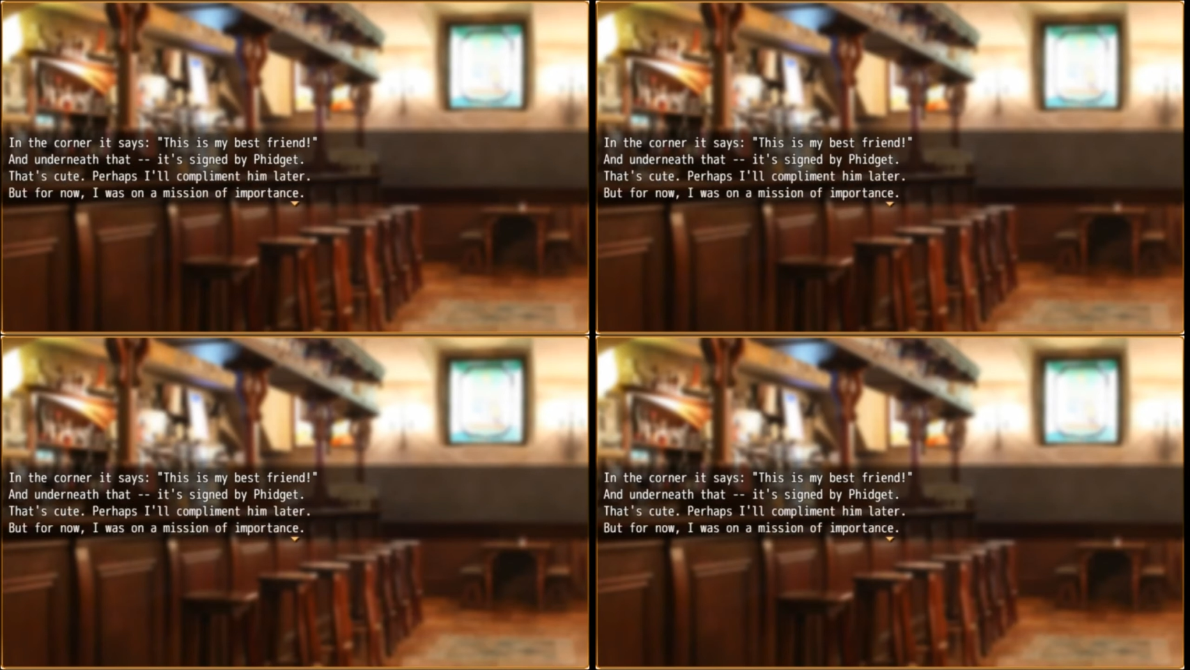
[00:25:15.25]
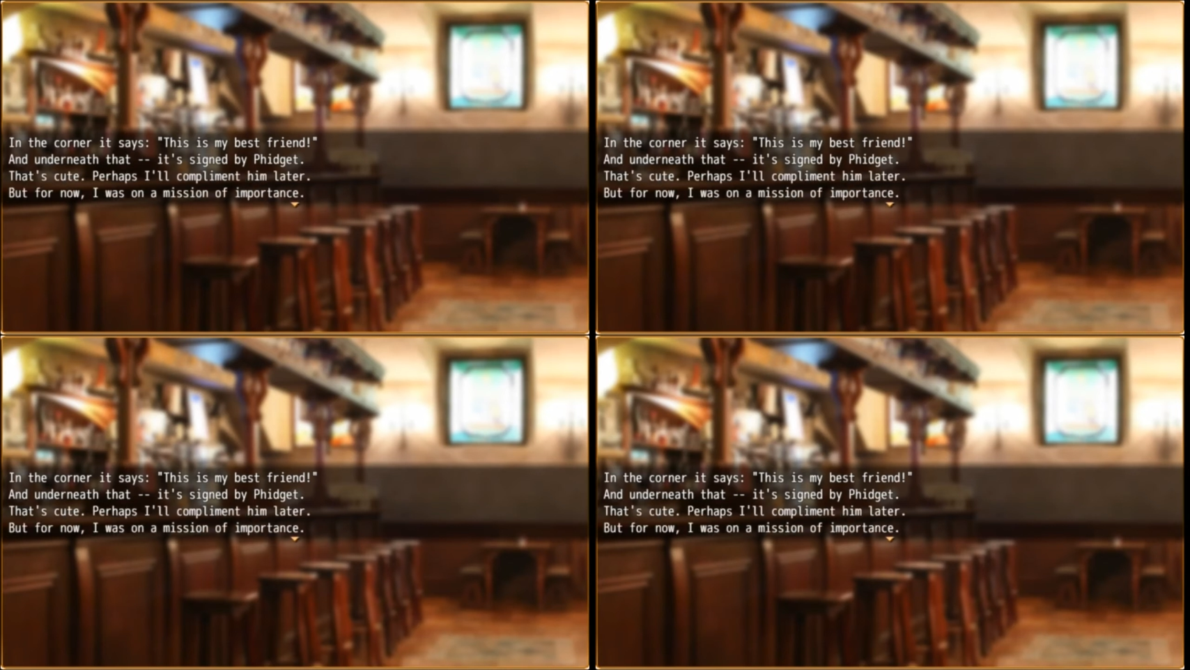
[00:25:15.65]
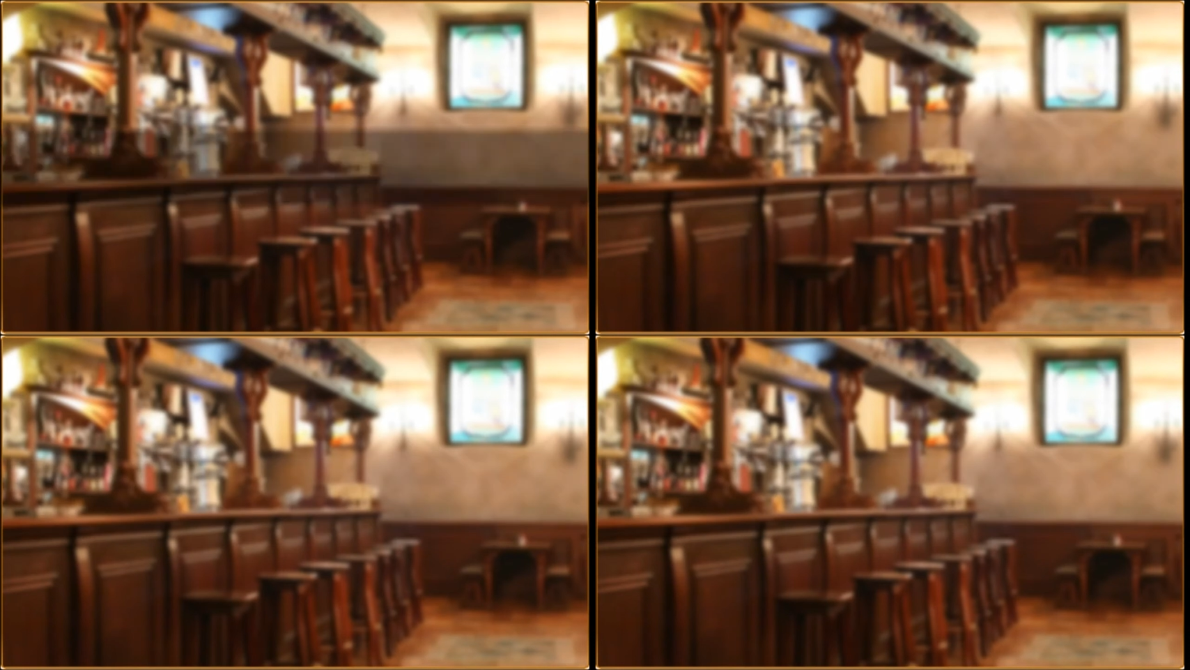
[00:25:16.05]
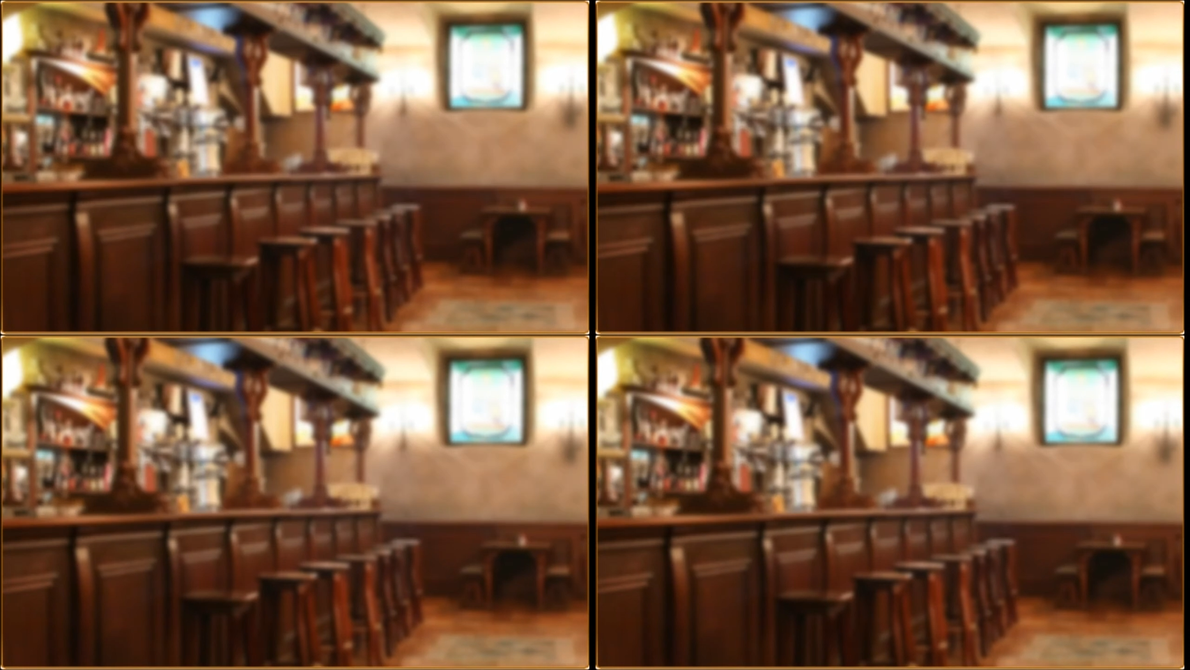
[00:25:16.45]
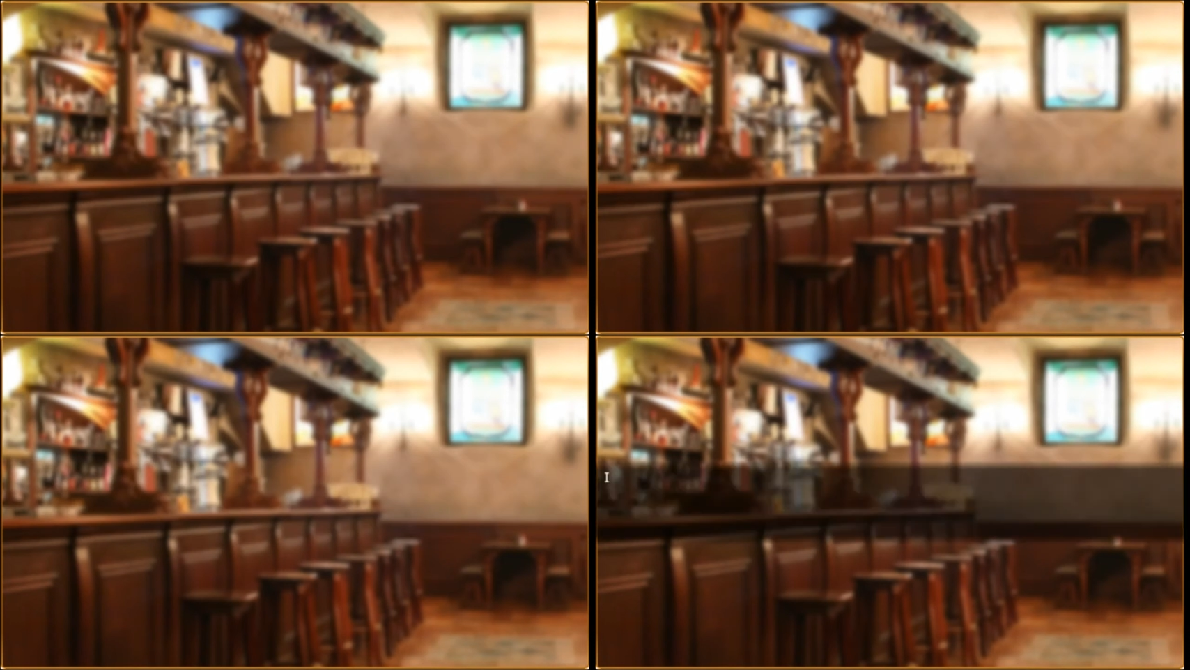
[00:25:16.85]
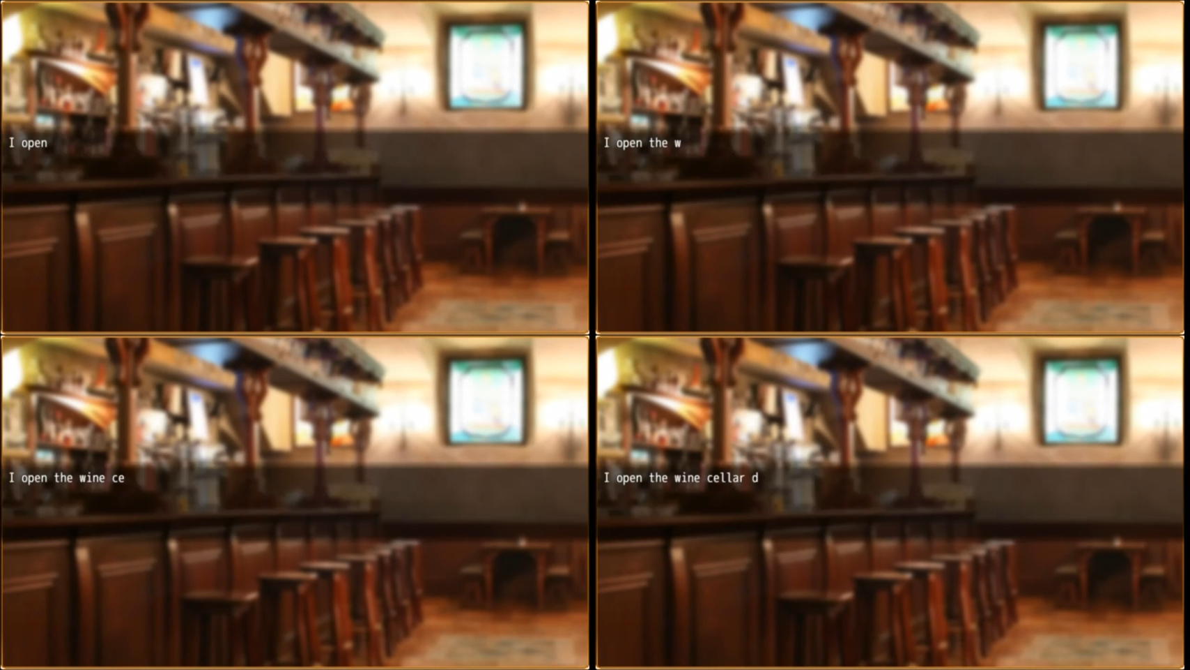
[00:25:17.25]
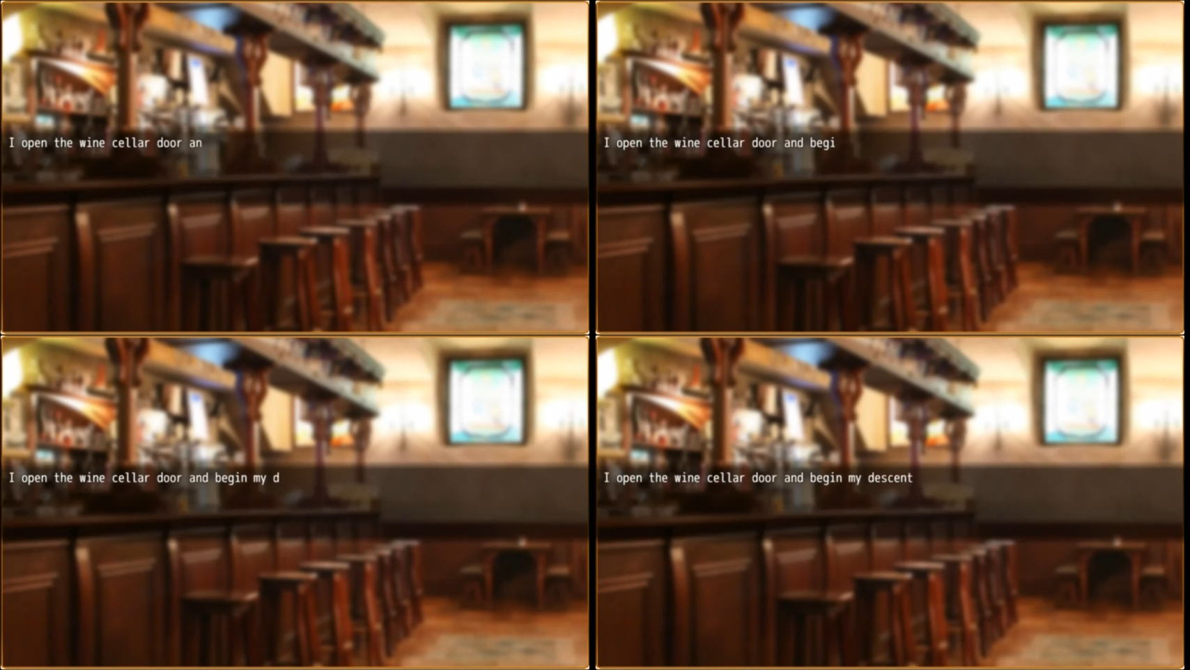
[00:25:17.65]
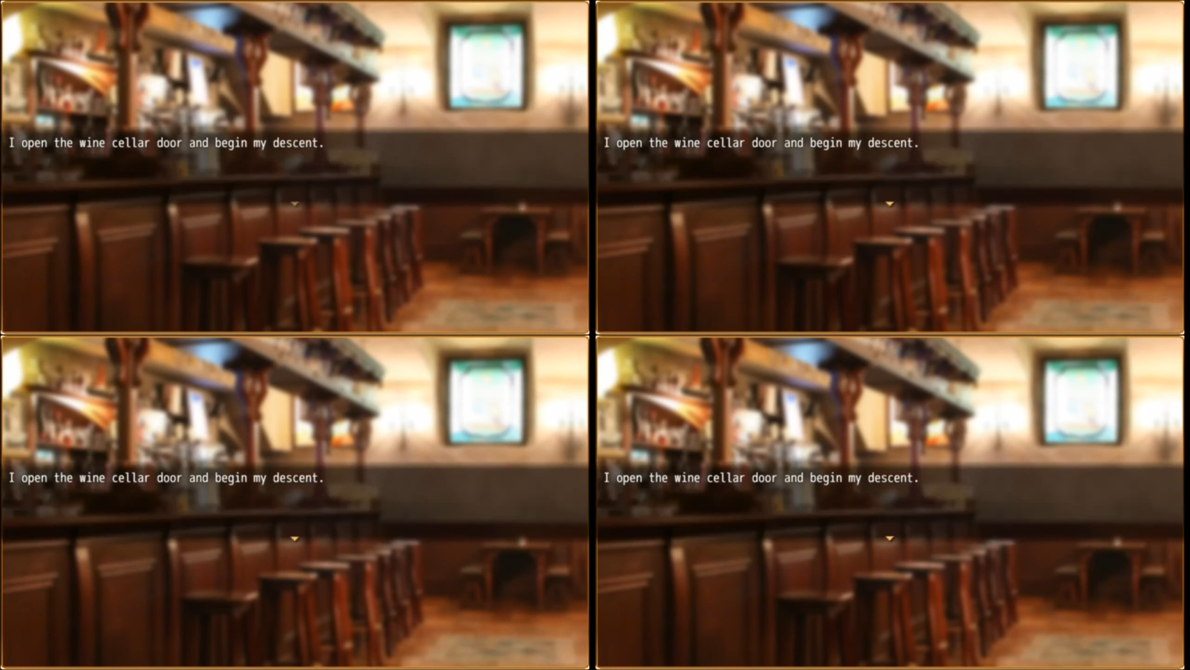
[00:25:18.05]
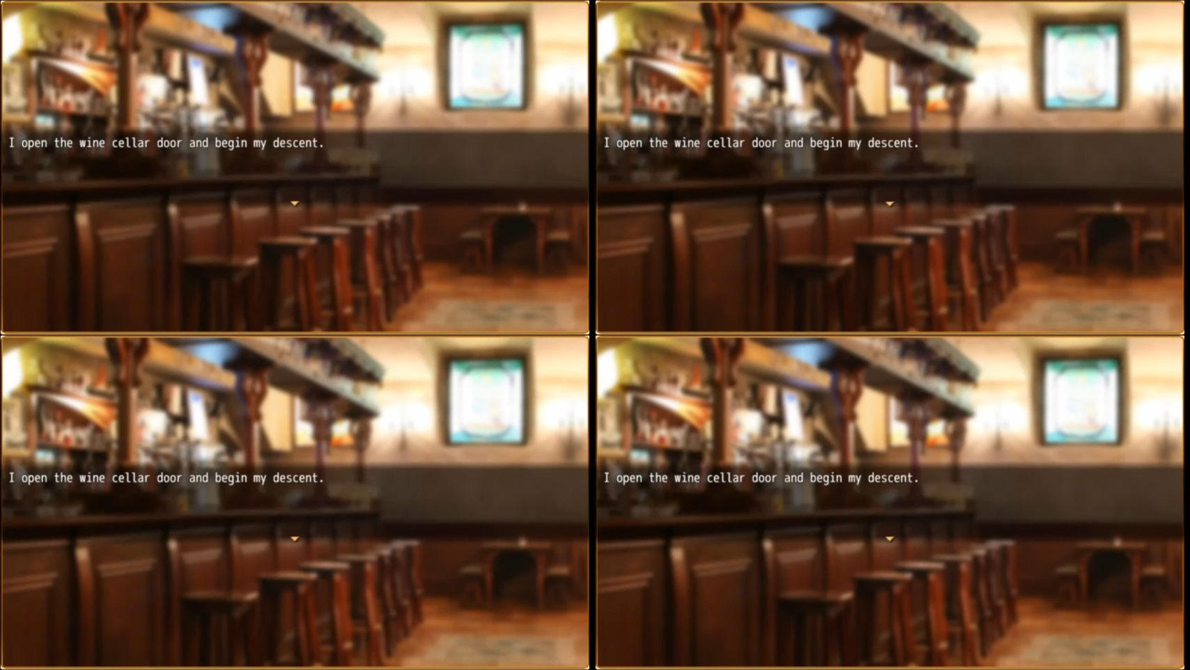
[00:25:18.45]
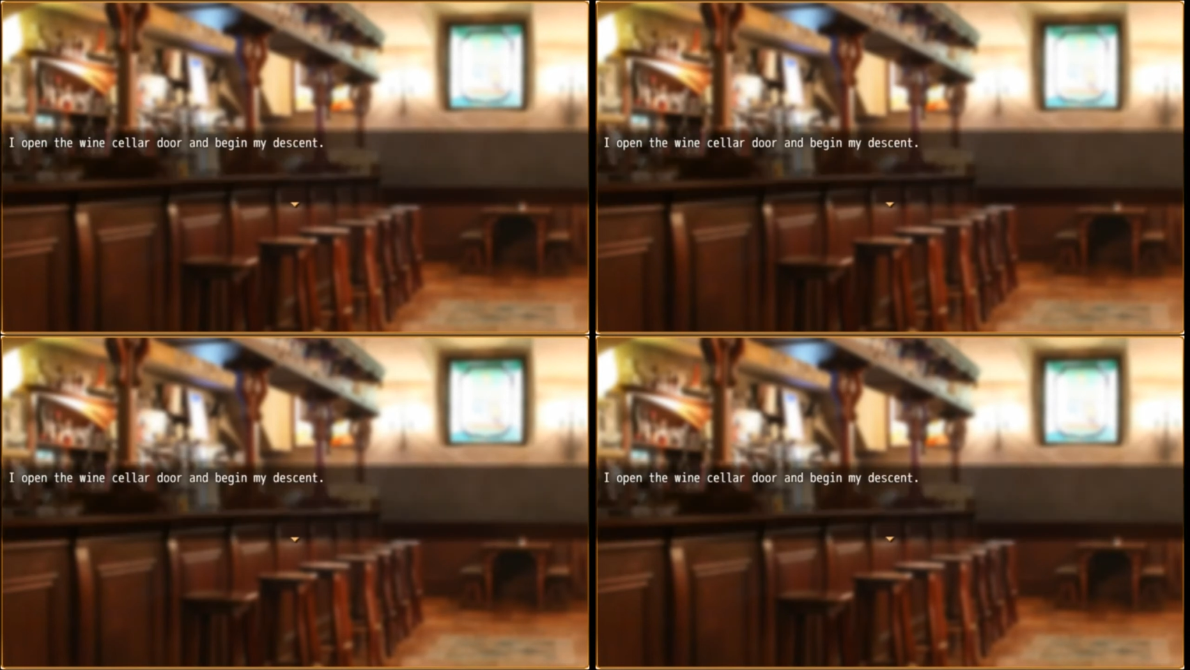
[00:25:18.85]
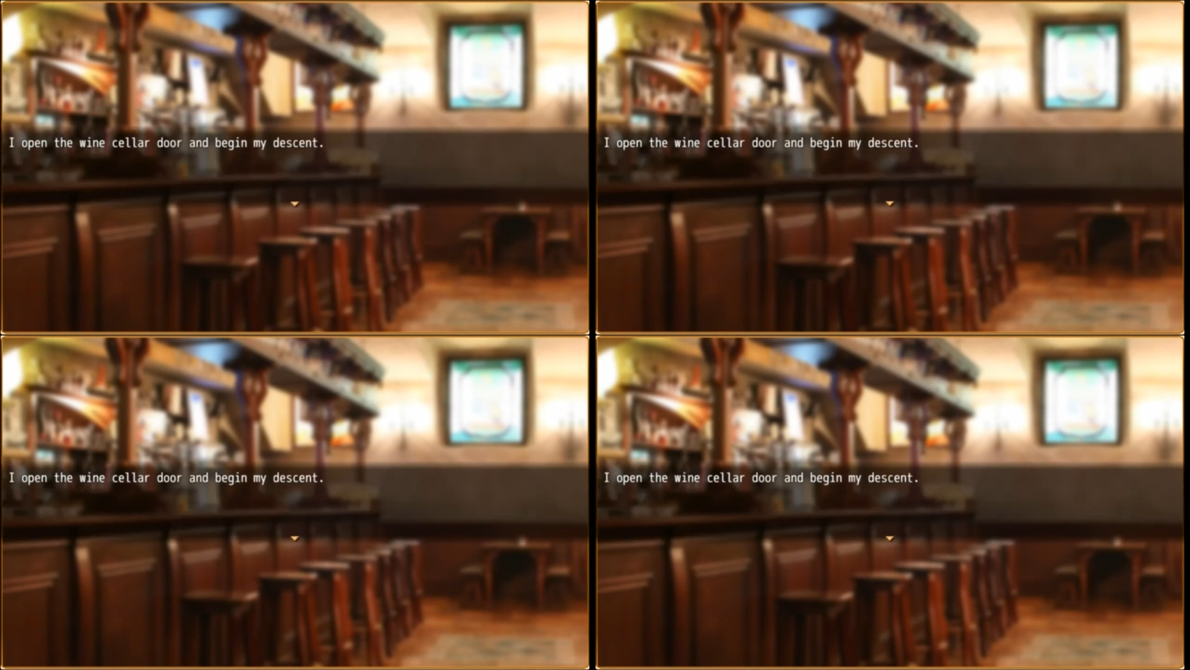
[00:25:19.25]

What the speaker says: No face is visible, so there are no lips to read.